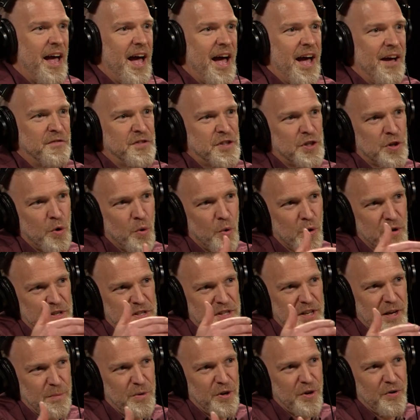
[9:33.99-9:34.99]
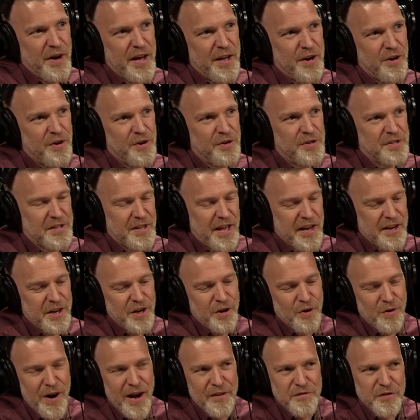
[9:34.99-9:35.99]
have score simulators like
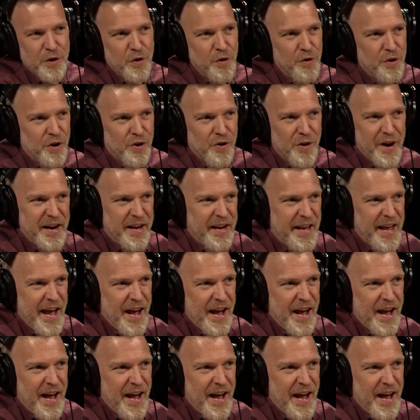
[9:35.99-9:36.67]
you don't have to go to credit